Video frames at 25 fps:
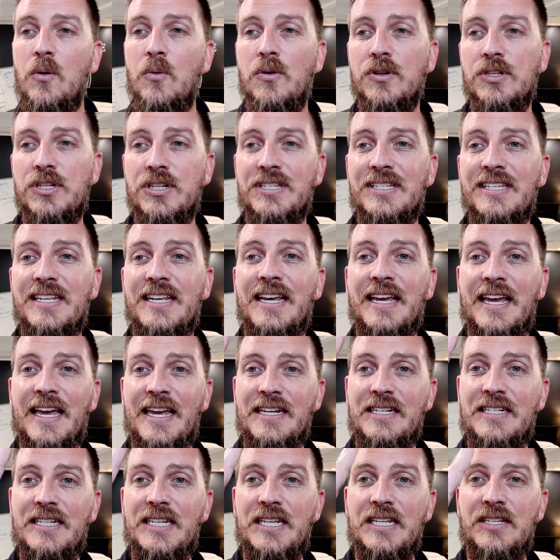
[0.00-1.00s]
We're just seeing
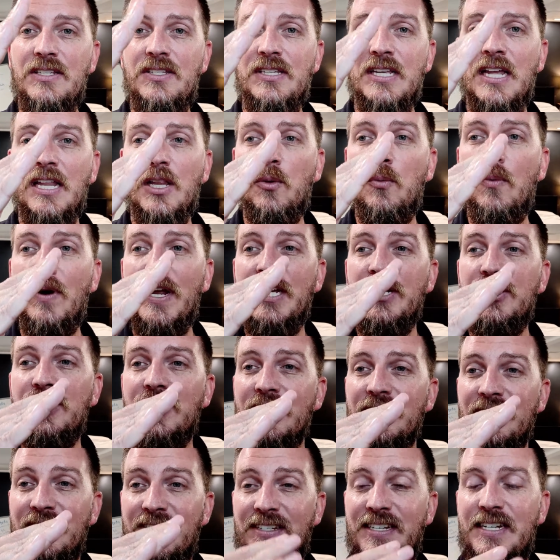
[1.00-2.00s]
a
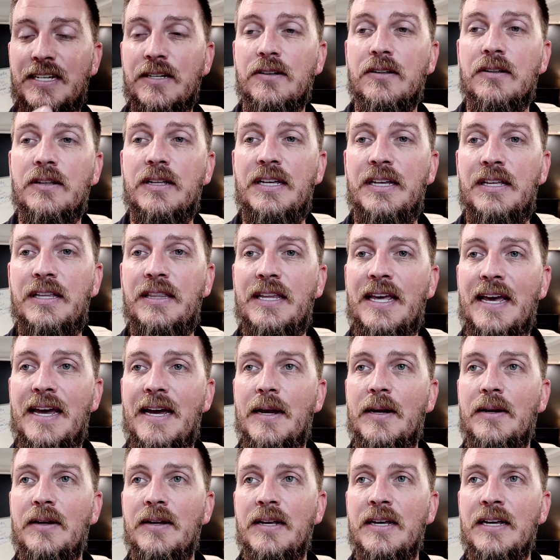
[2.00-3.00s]
deceleration still in
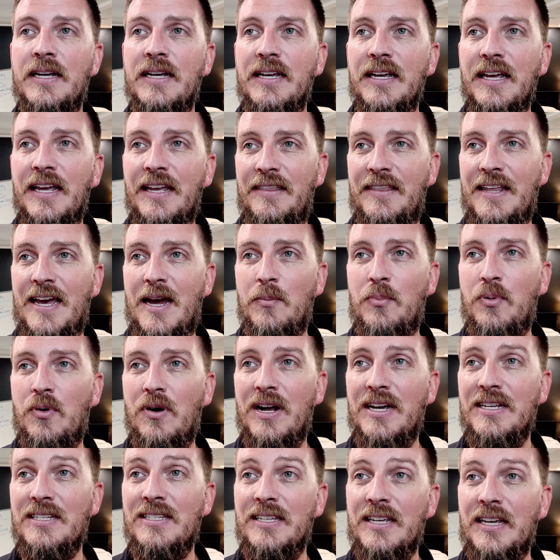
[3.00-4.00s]
that
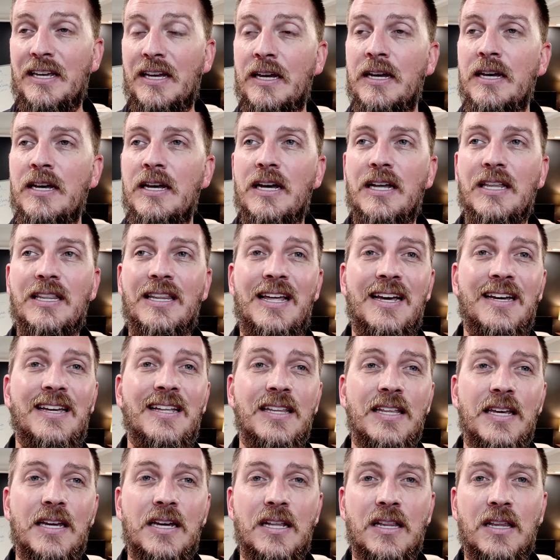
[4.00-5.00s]
pricing.
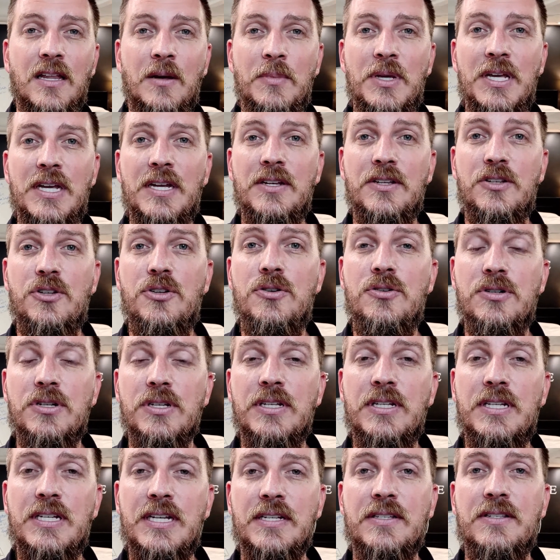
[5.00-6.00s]
Luckily, Columbia
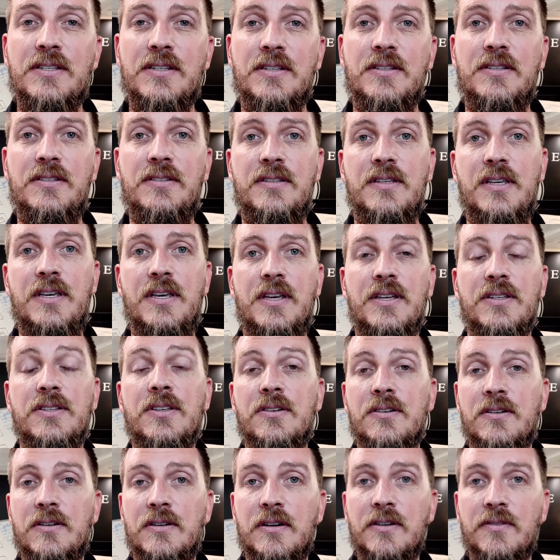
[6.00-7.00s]
usually doesn't see as
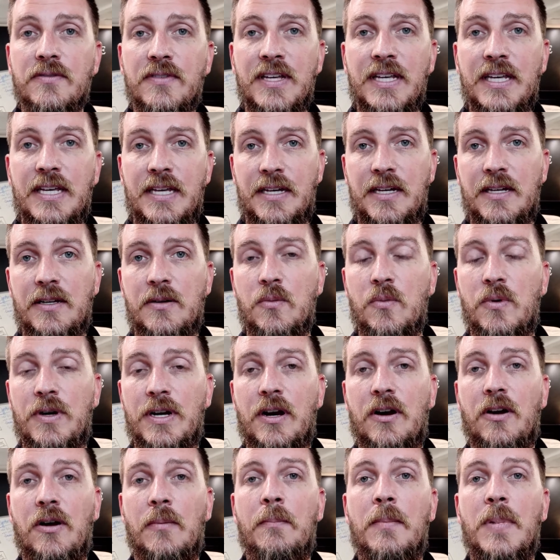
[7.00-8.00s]
hard of a hit. We
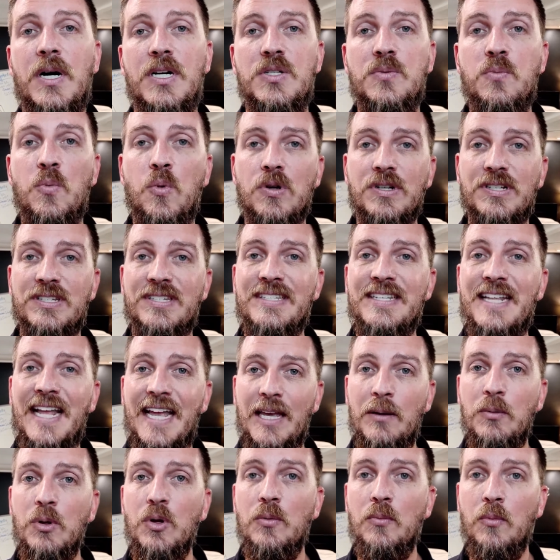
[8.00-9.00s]
are a much more
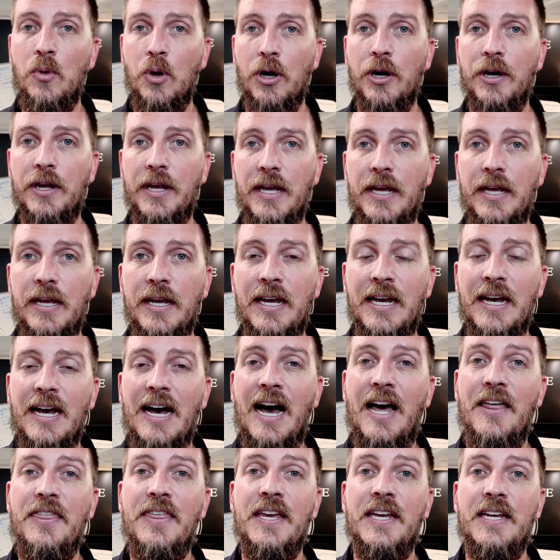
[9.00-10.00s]
stable market.
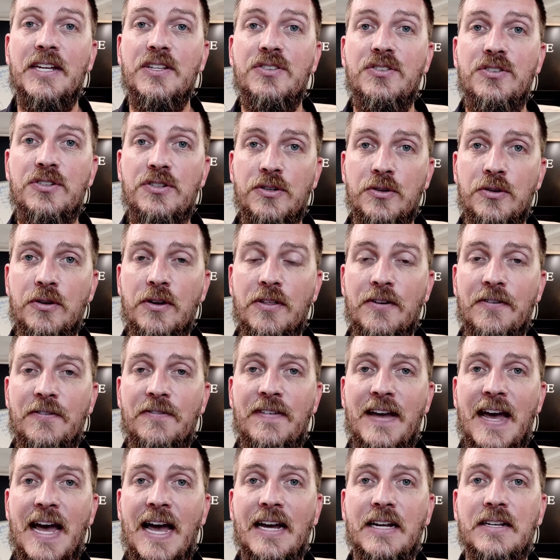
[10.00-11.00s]
I think it's due to the
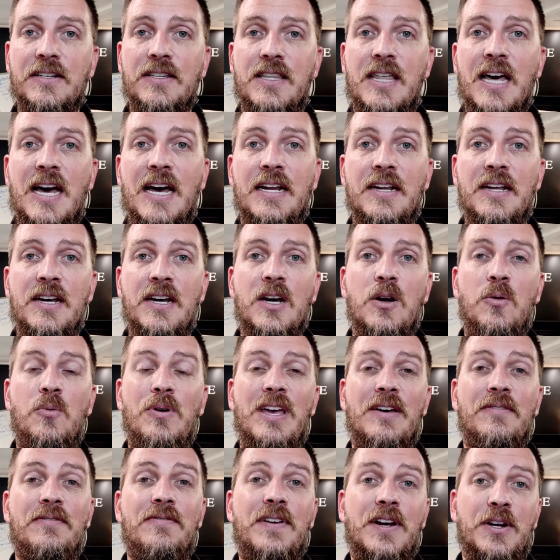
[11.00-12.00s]
fact that
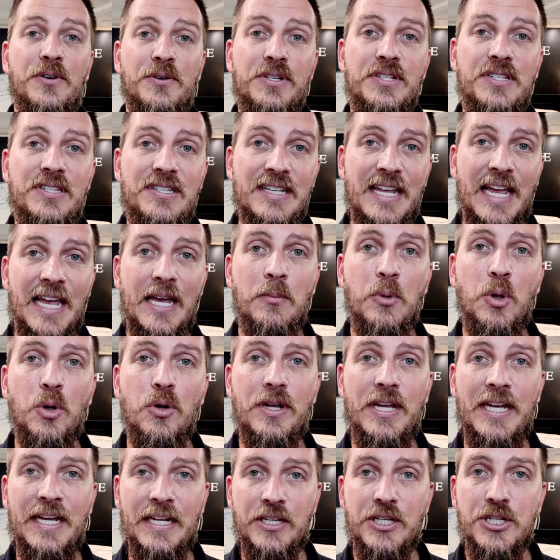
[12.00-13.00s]
we have very
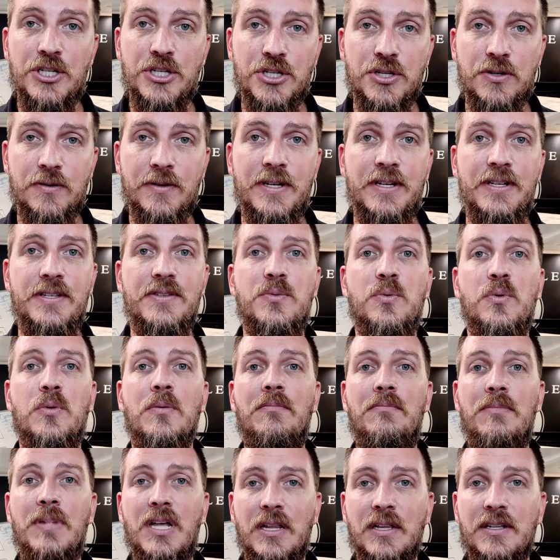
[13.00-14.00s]
stable industries. We're
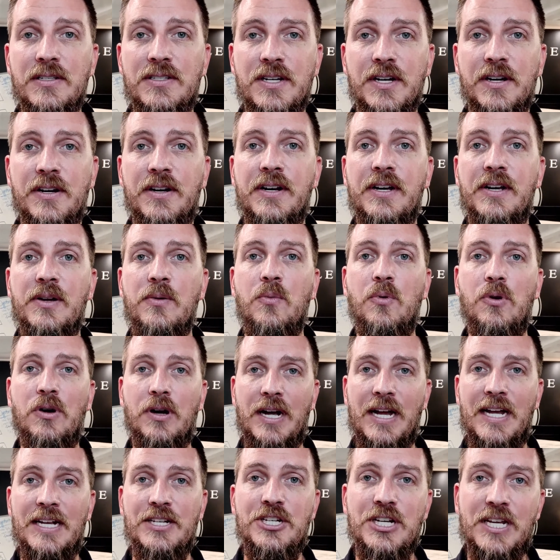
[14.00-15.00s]
military,
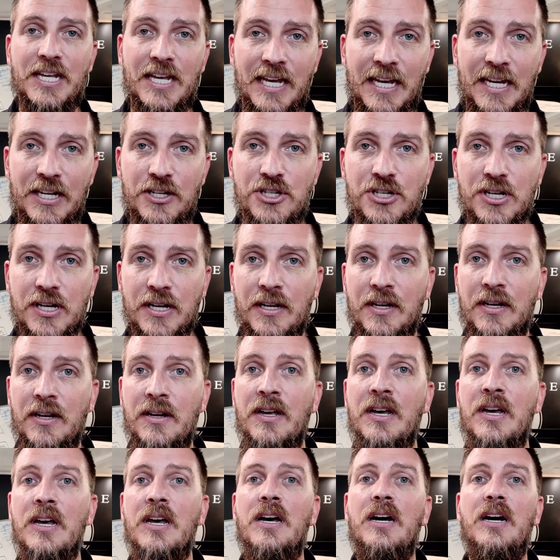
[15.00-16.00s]
we're
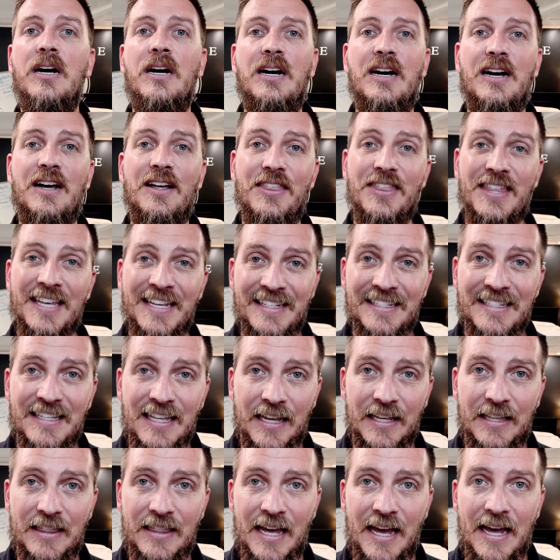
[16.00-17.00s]
education, things
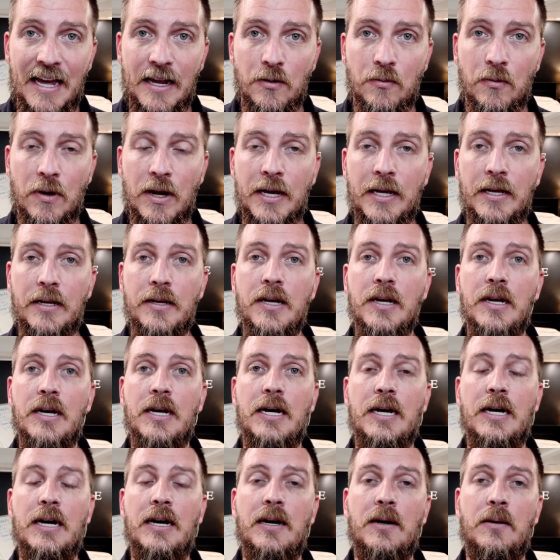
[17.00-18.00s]
like that, right?
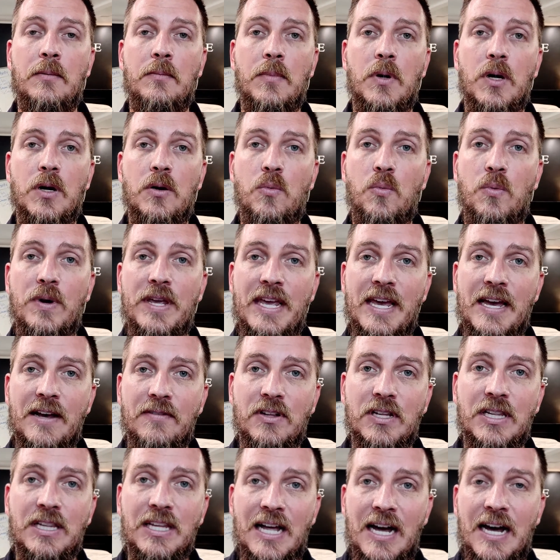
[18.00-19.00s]
We
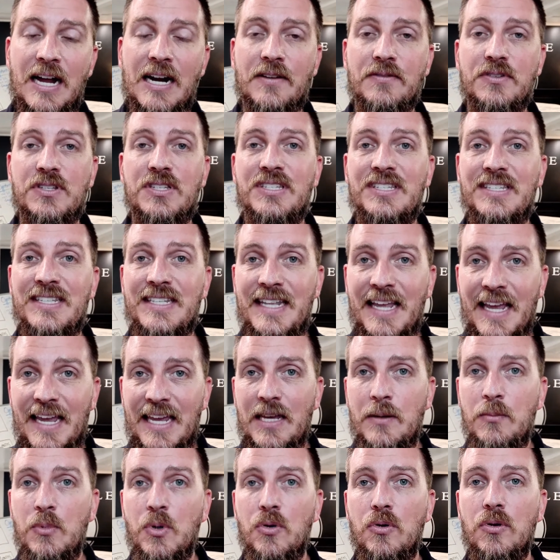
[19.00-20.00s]
have a lot of
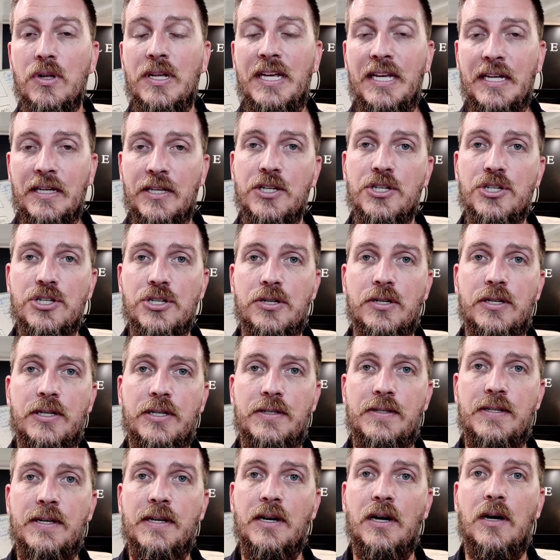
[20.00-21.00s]
stable
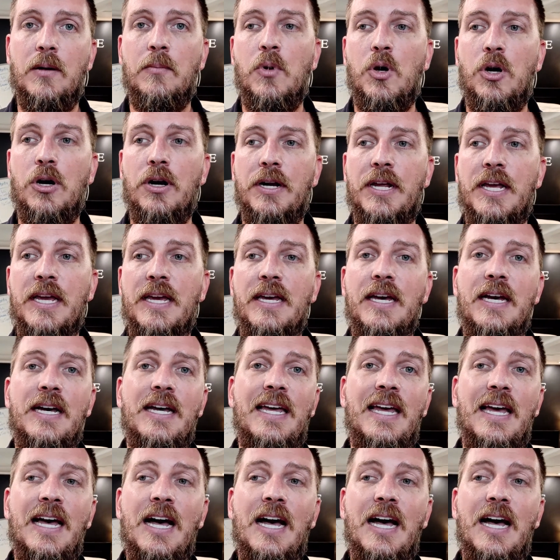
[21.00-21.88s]
industries in our market.